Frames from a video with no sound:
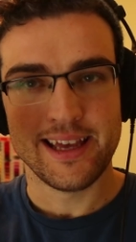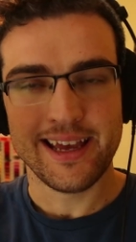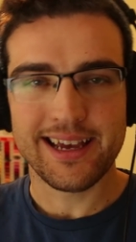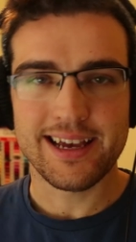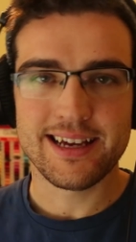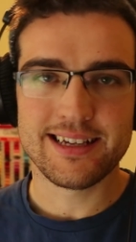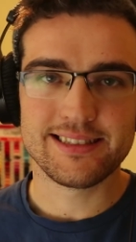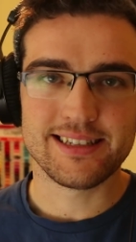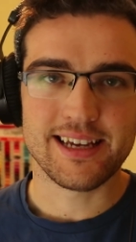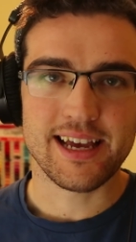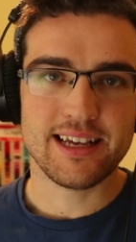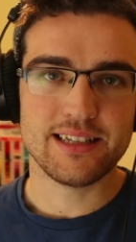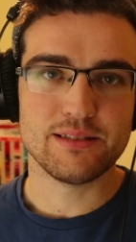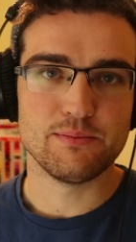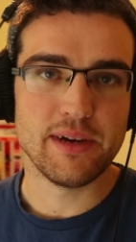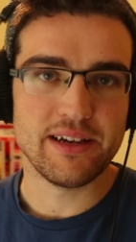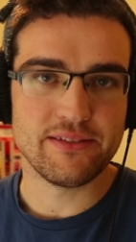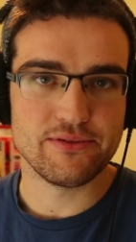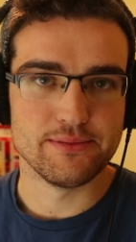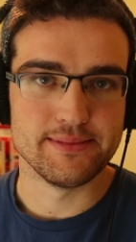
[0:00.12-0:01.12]
Hey guys and gals,
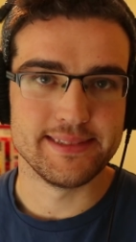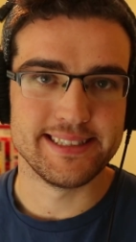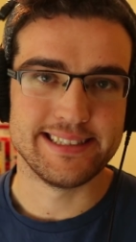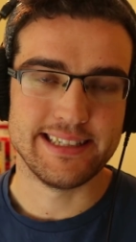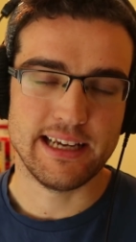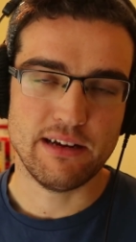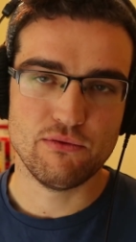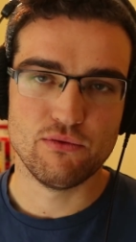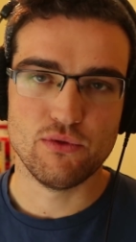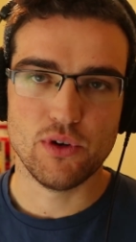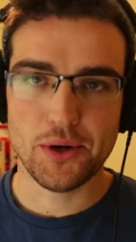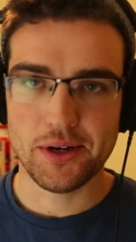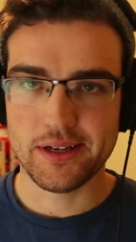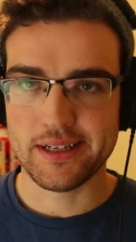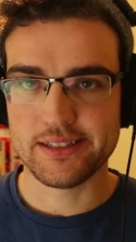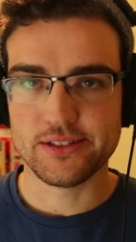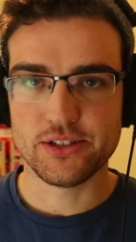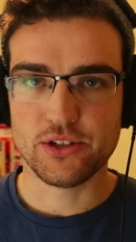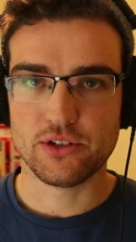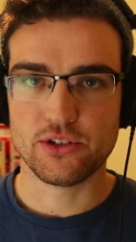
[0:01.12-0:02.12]
Matt from
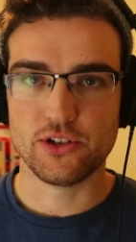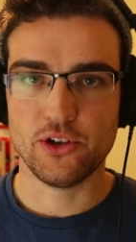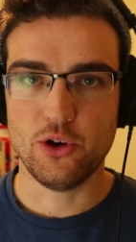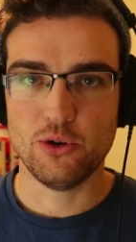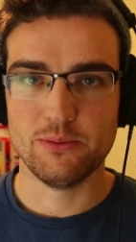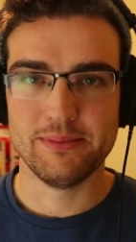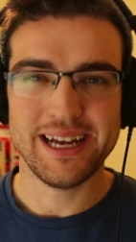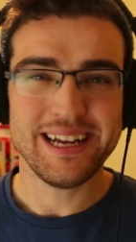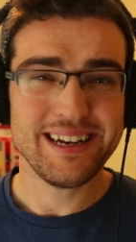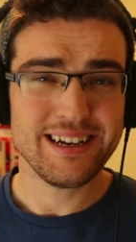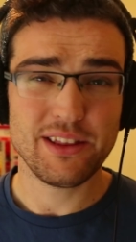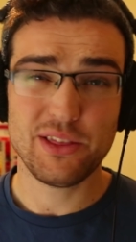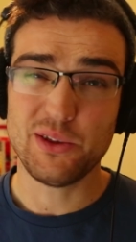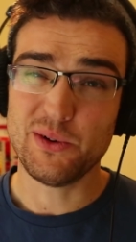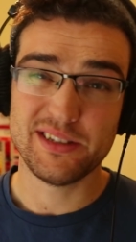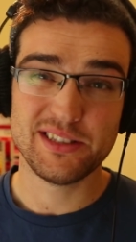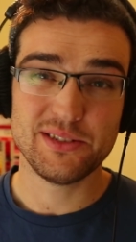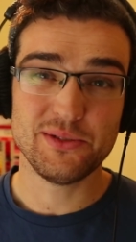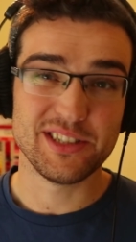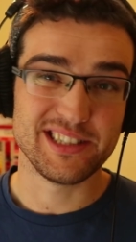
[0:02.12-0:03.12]
soundrolling.com, and I
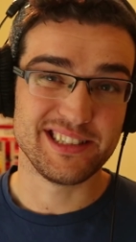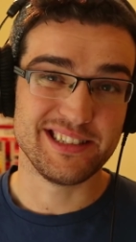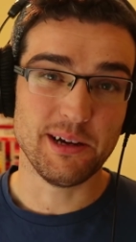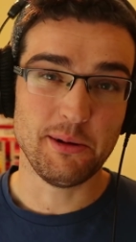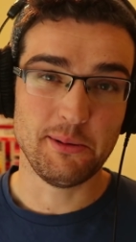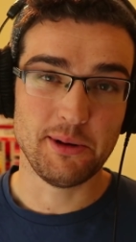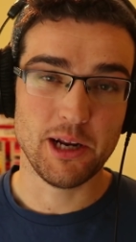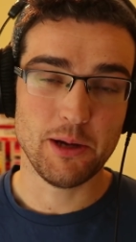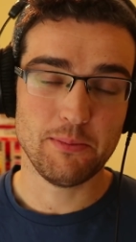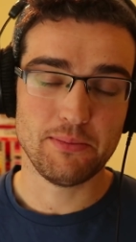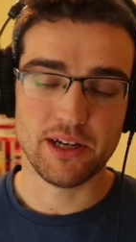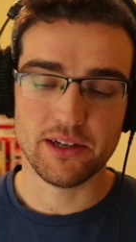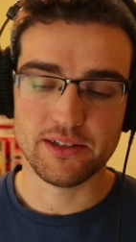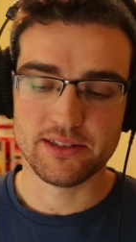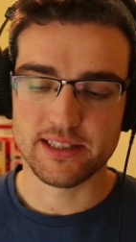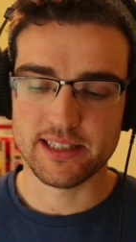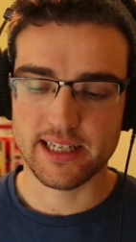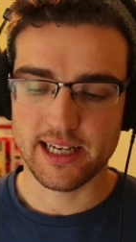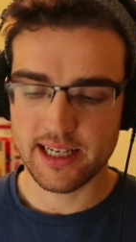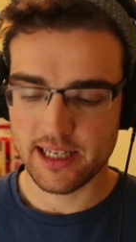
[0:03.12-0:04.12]
thought I'd do a double upload
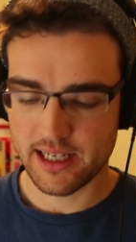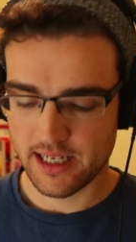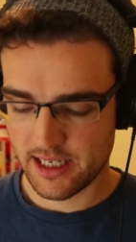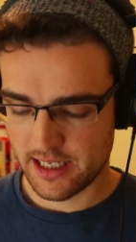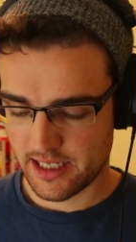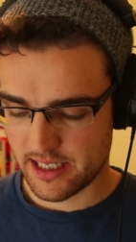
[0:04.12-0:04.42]
today,